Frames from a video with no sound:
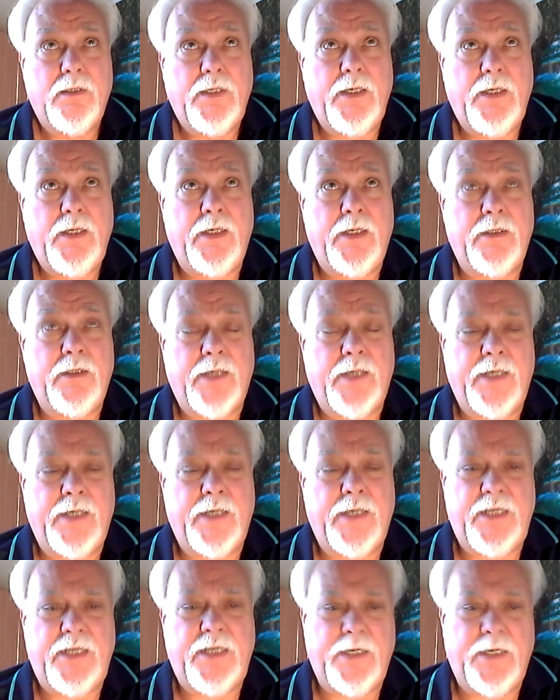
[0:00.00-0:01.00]
in
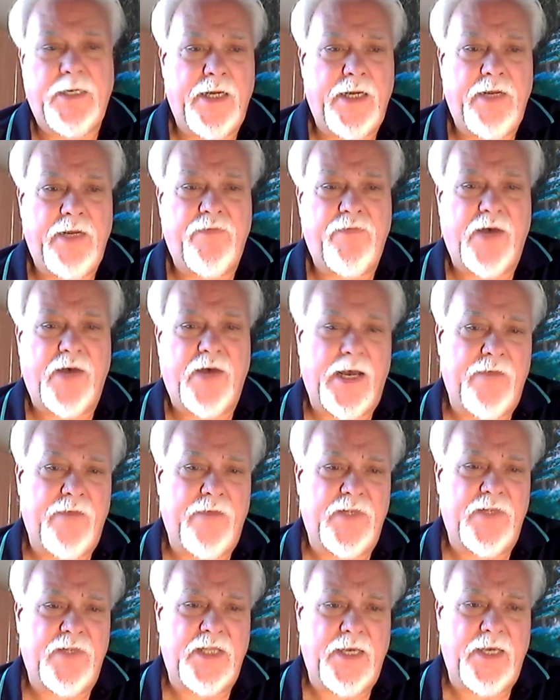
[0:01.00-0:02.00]
1995
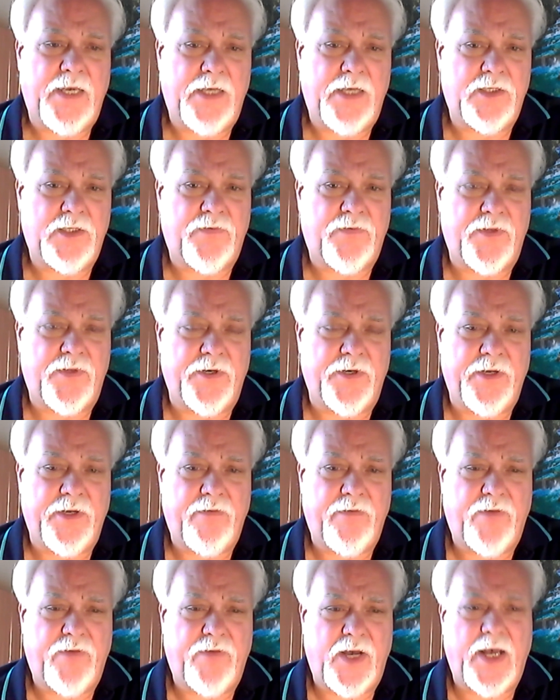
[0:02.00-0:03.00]
at the age of
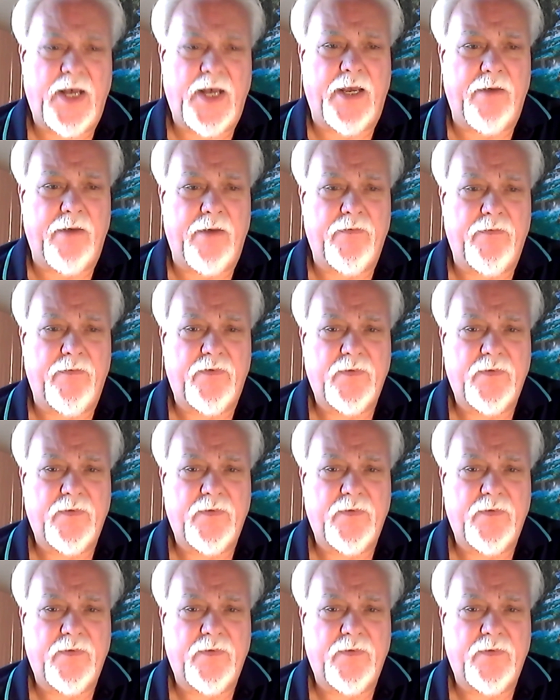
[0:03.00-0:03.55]
35